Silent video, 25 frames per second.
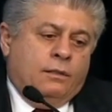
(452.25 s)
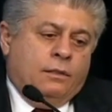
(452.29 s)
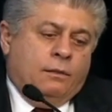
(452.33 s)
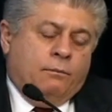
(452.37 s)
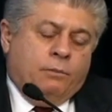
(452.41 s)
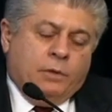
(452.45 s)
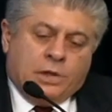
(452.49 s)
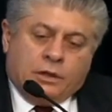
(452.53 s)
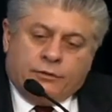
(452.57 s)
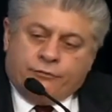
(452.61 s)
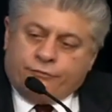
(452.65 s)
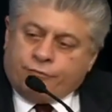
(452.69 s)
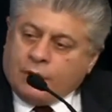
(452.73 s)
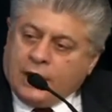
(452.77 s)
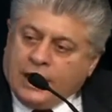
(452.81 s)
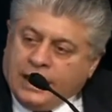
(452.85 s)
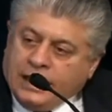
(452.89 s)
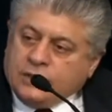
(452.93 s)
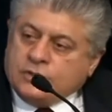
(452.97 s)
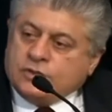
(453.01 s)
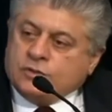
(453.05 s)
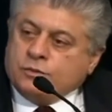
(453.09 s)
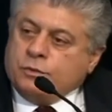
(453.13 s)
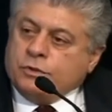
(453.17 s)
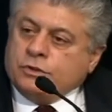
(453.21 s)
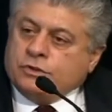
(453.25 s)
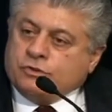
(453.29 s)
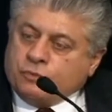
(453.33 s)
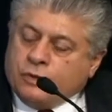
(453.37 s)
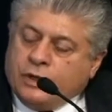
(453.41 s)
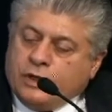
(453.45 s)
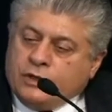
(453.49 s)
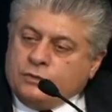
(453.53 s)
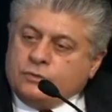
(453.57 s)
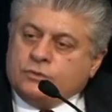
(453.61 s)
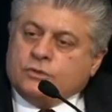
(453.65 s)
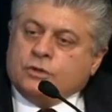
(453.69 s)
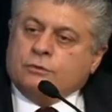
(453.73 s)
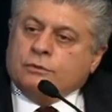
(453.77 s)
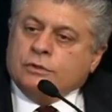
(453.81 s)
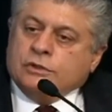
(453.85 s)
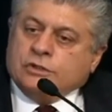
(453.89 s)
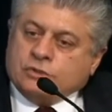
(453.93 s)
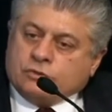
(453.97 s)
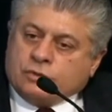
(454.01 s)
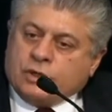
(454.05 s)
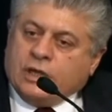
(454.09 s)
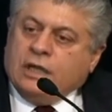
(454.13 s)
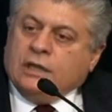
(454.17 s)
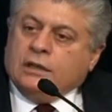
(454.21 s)
The Bill of Rights was written to
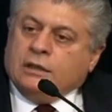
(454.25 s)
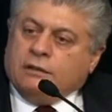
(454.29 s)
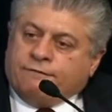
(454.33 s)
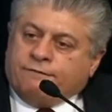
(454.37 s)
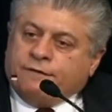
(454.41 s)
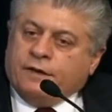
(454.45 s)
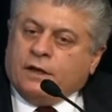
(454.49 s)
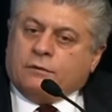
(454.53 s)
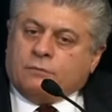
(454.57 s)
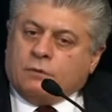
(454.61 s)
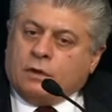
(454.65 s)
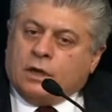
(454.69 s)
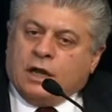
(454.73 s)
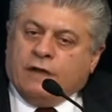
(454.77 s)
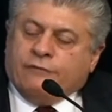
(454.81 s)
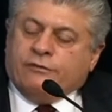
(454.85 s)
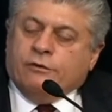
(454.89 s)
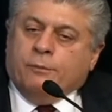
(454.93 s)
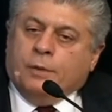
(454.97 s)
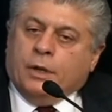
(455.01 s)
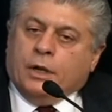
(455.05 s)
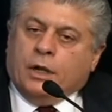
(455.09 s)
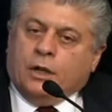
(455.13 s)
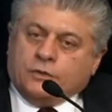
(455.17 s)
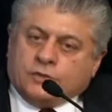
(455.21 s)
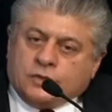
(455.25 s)
restrain the federal government.